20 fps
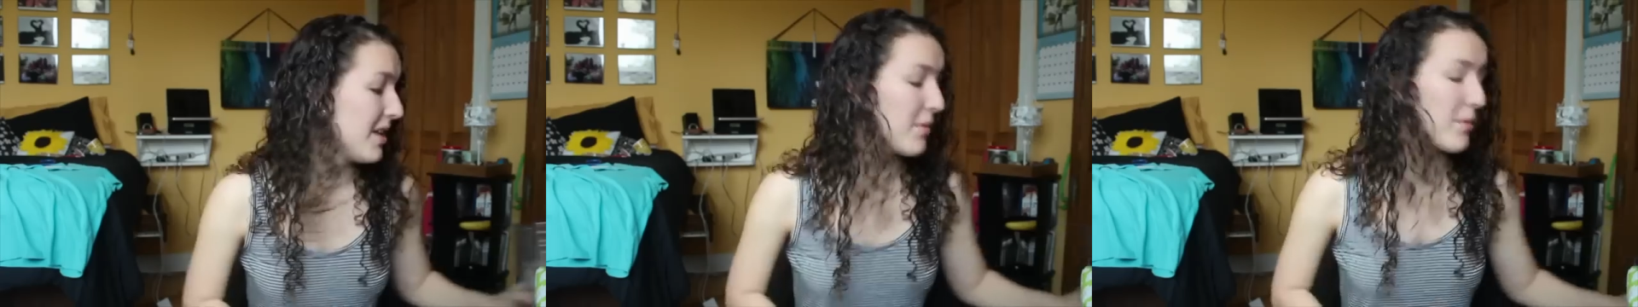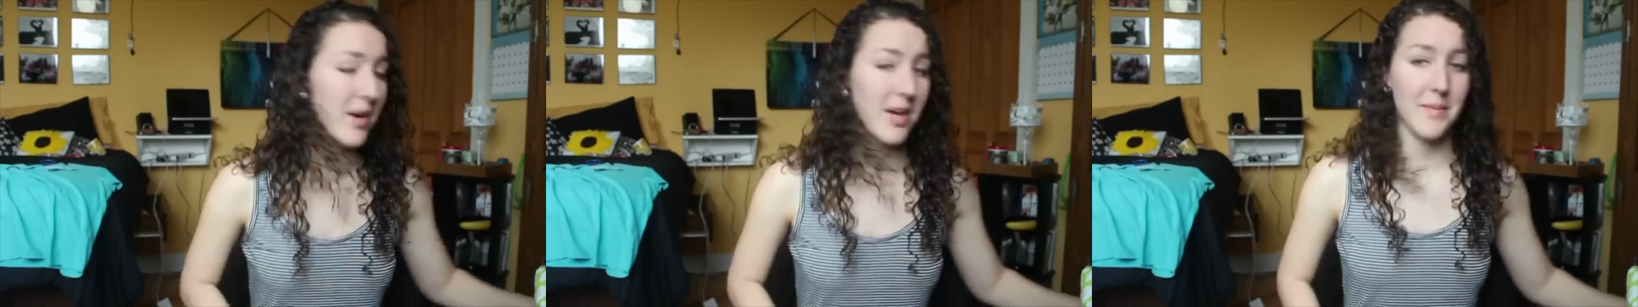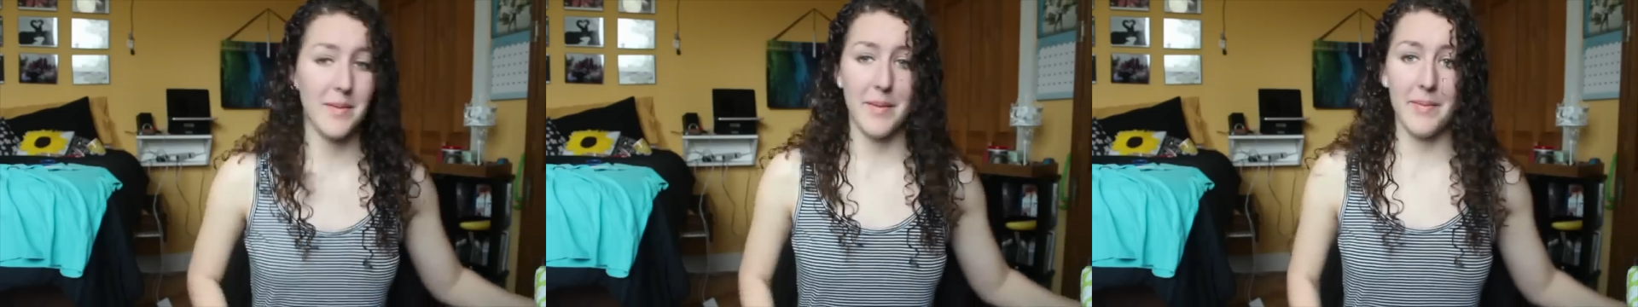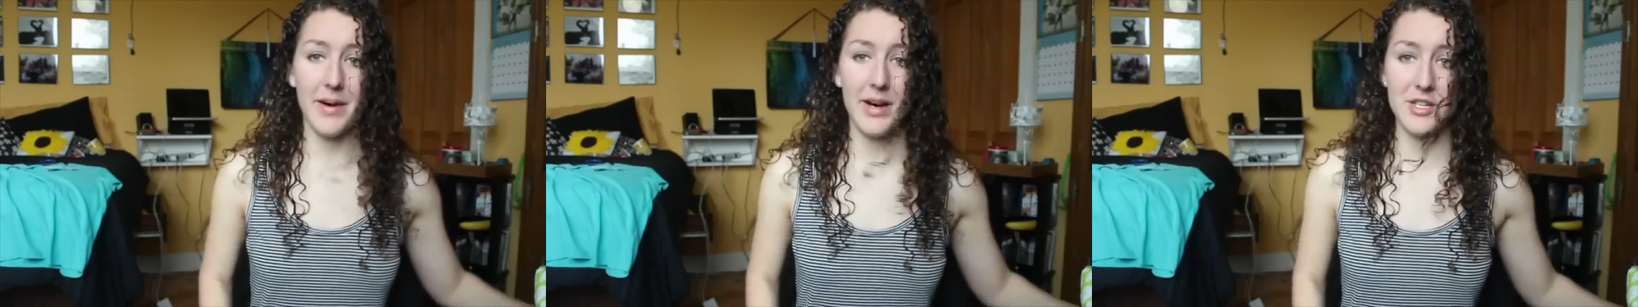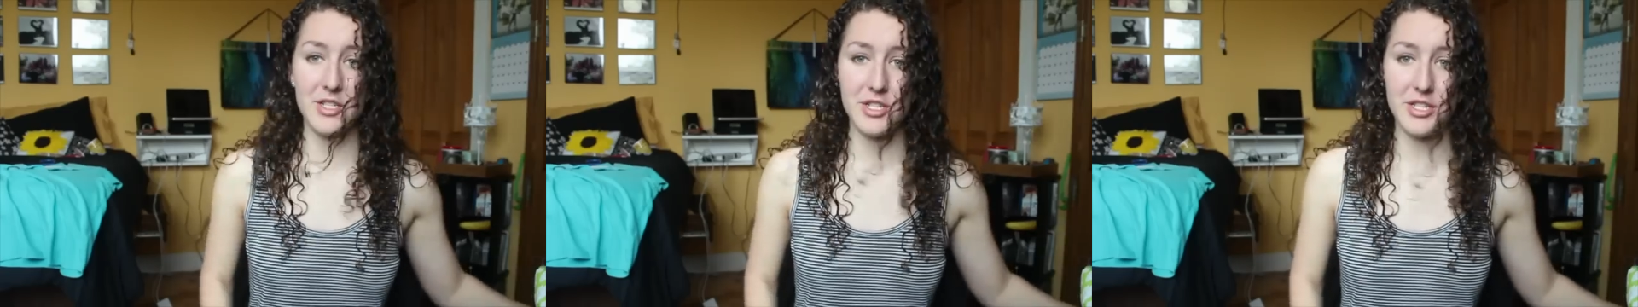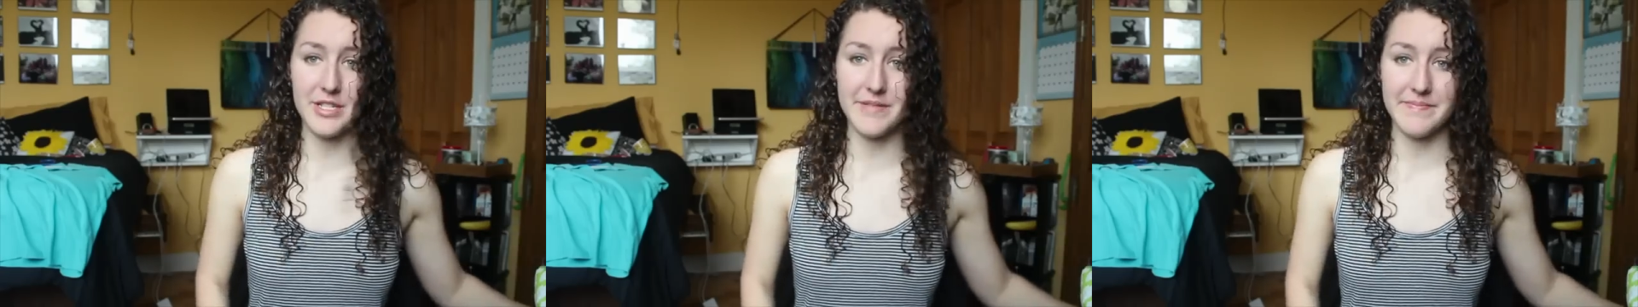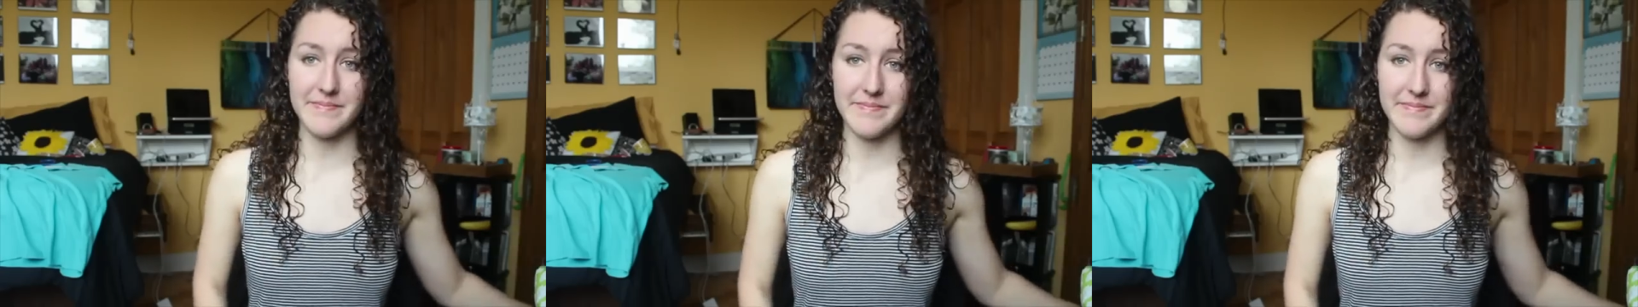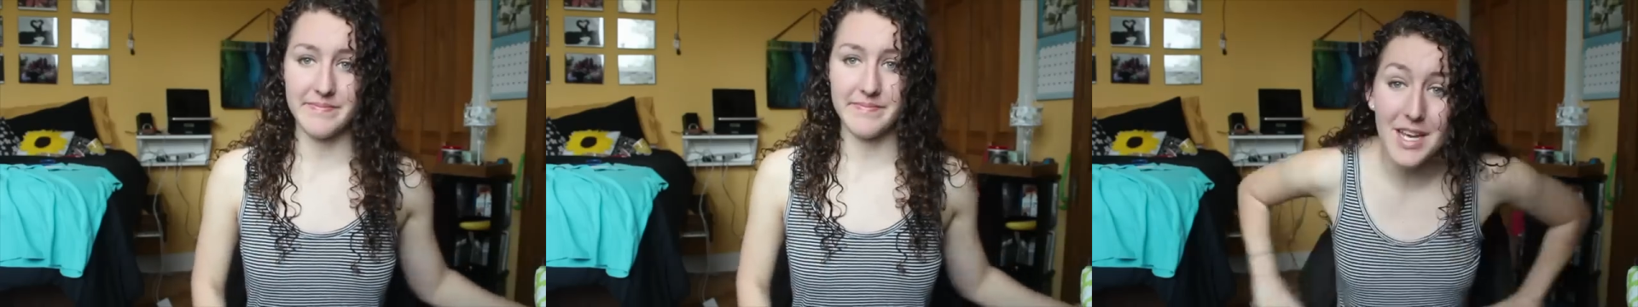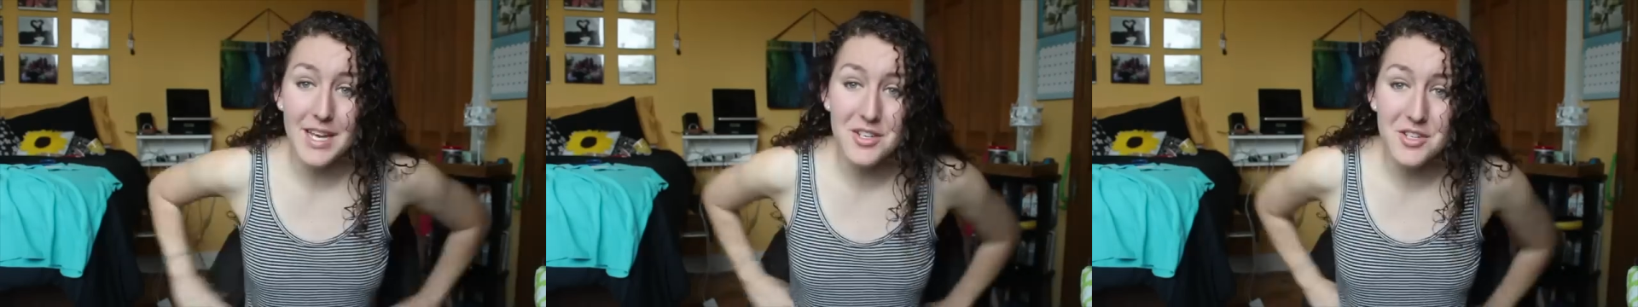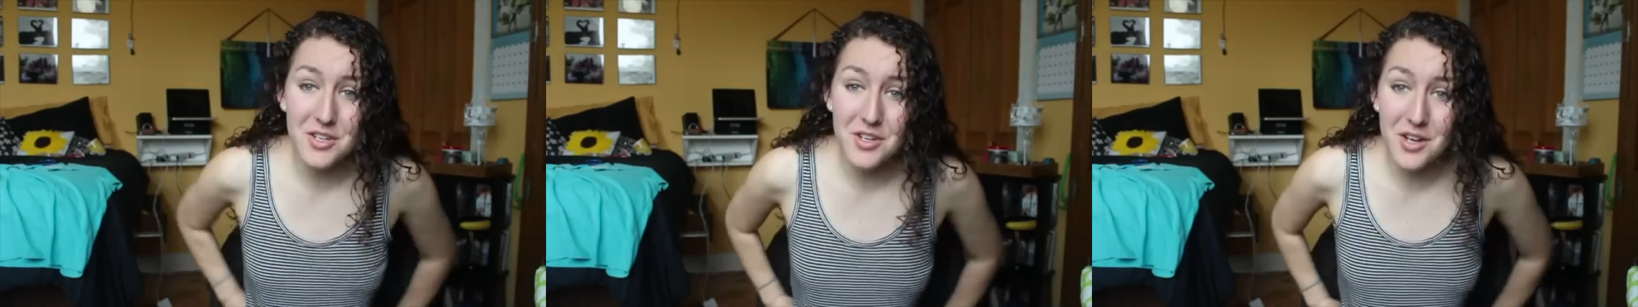need to work on my posture.
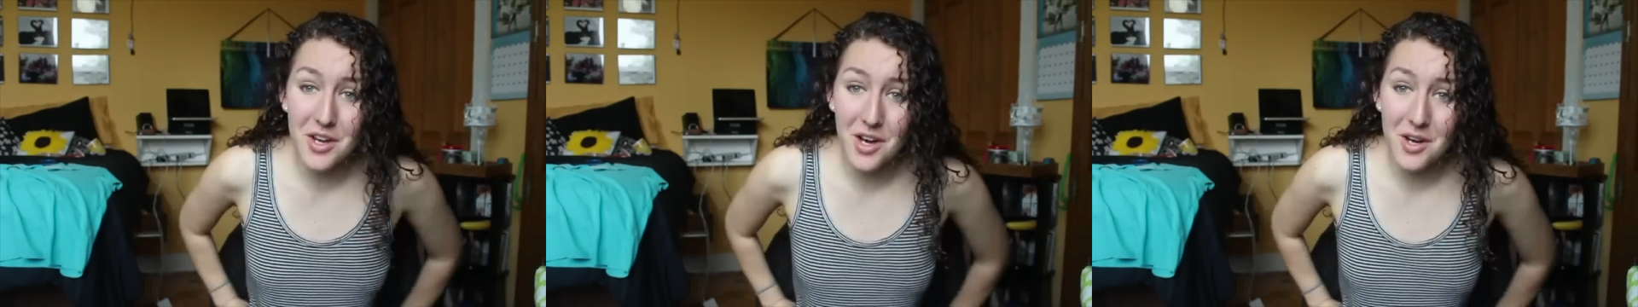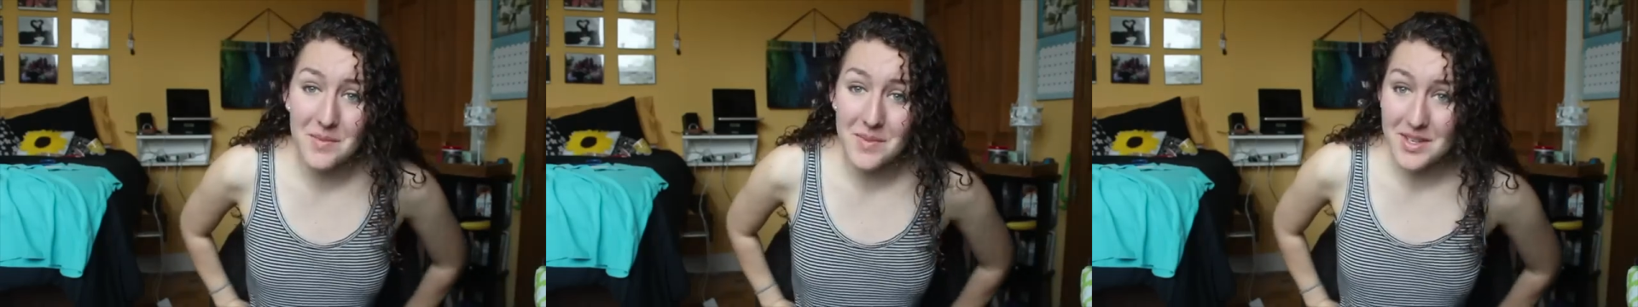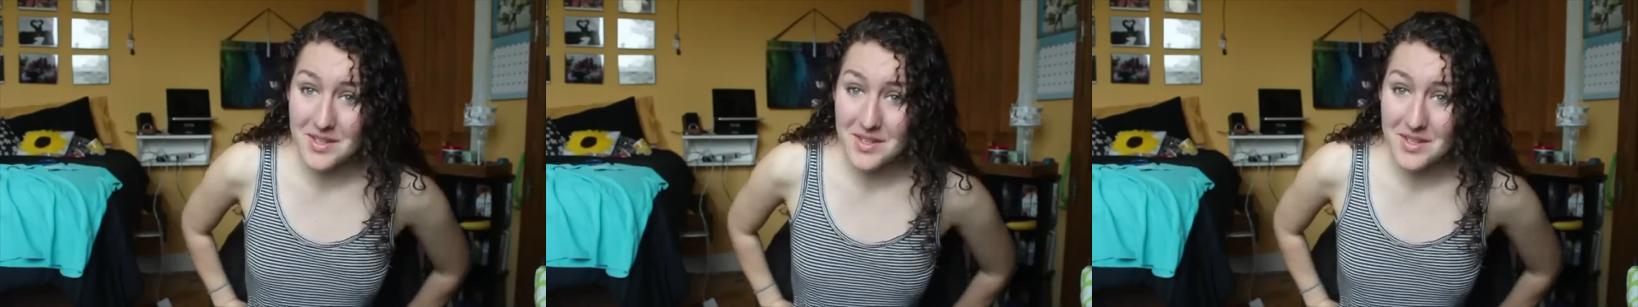They should call